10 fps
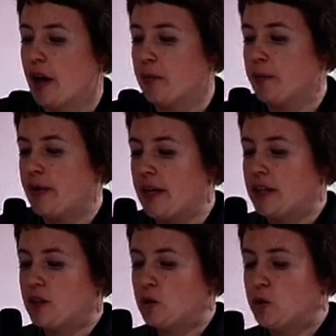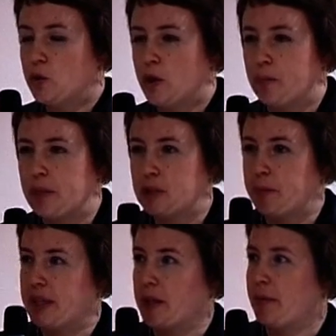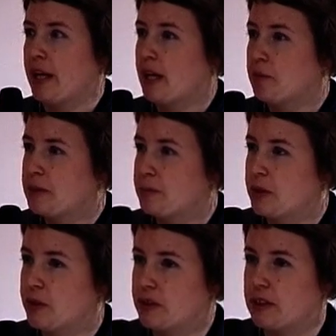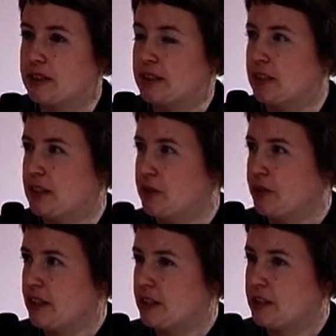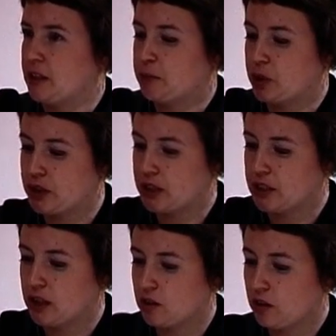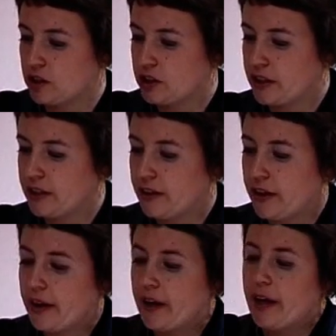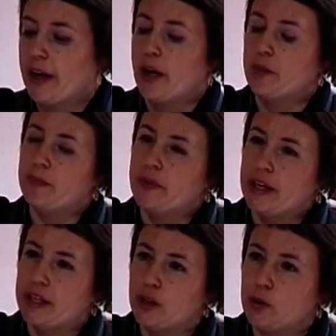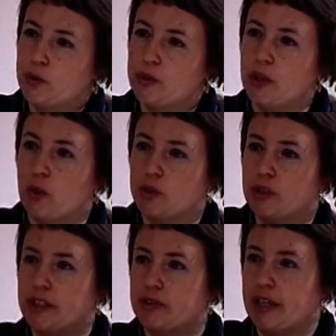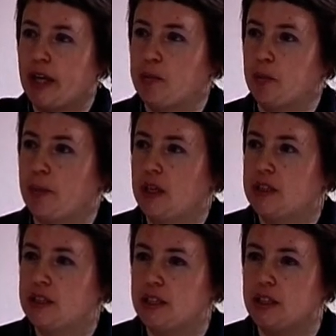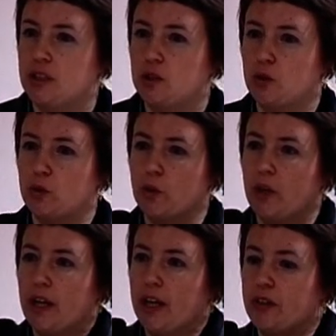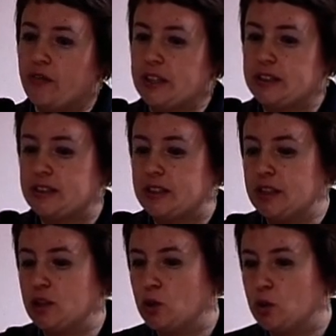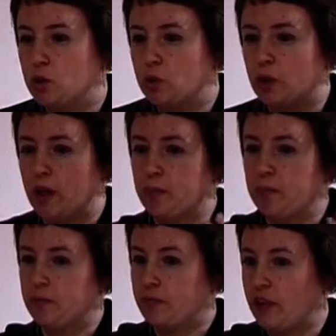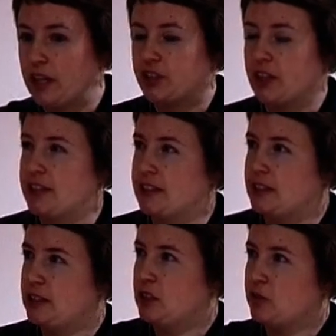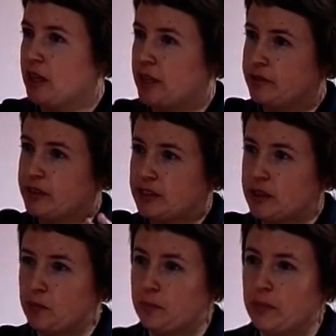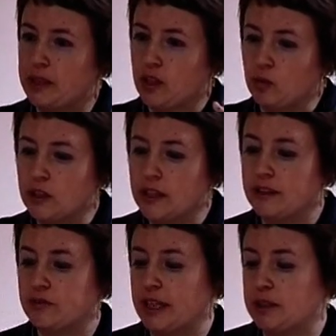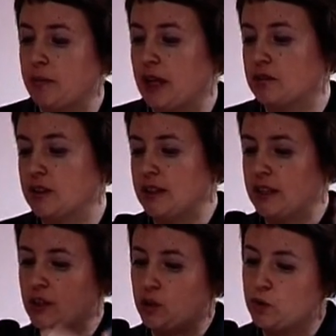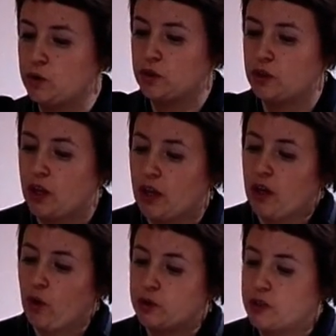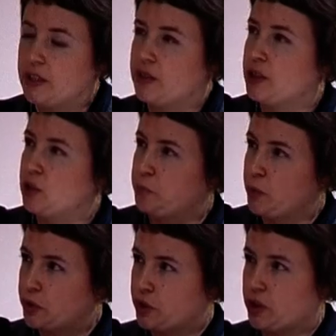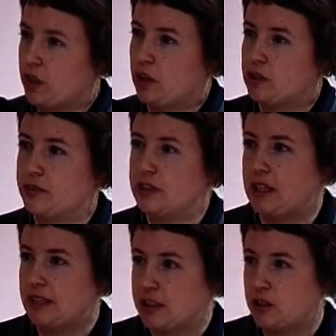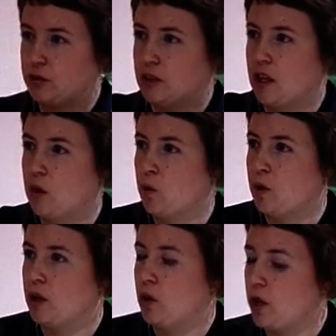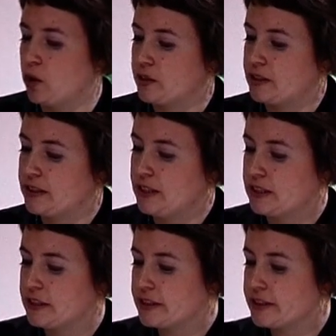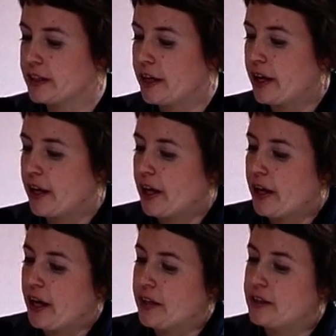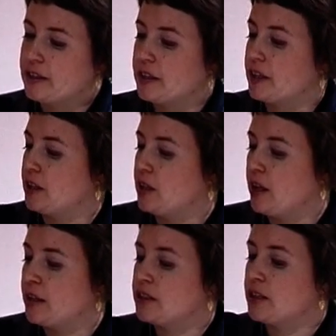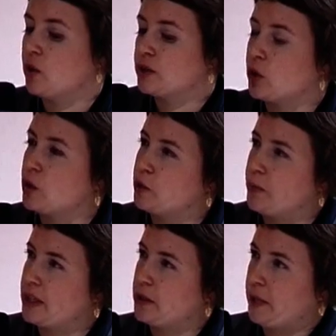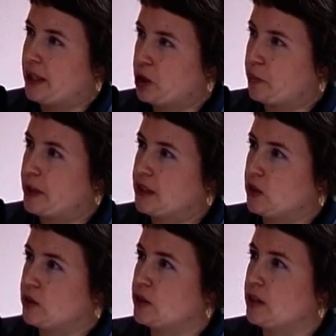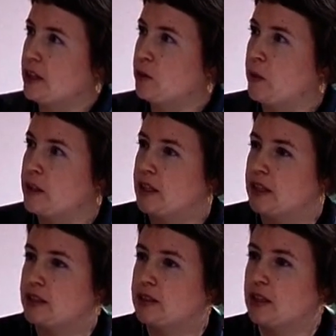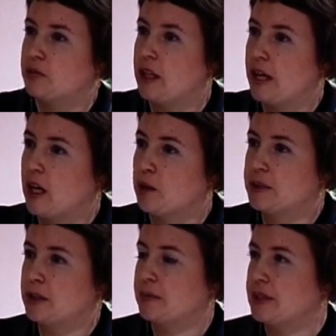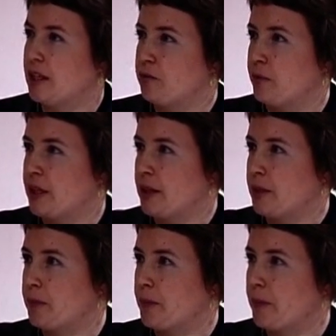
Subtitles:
They can do much better backups because there's an integrated snapshotting technology. They can use the auto-tiering capability to invest into flash and SSD drives, but only the right amount, and then use auto-tiering to push a lot of the data to the lower cost tiers. And also automated management is also another one that really helps them save money.